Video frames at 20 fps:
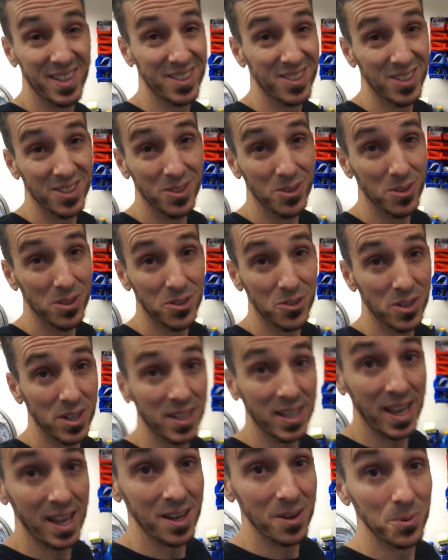this should do the
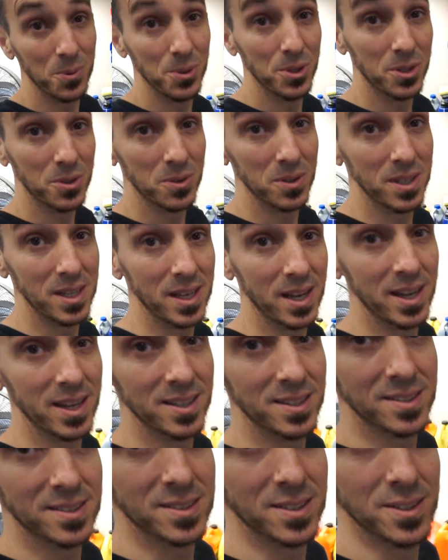trick and it will look really
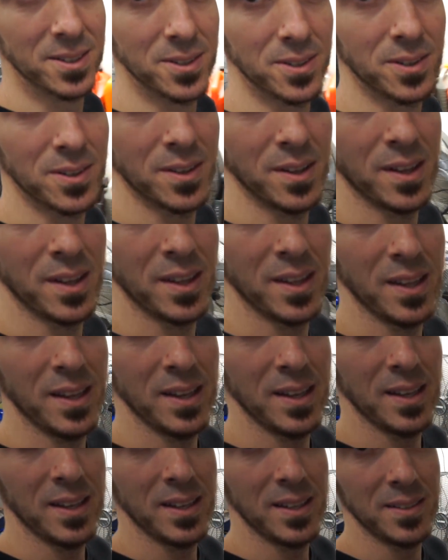nice. So,
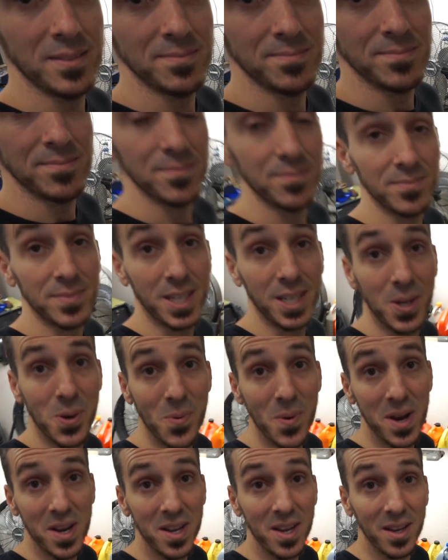you know,
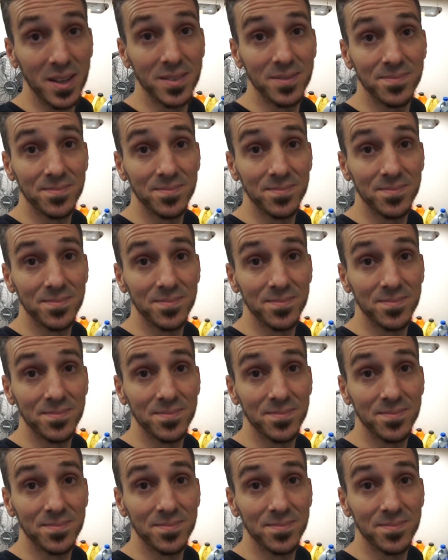why not?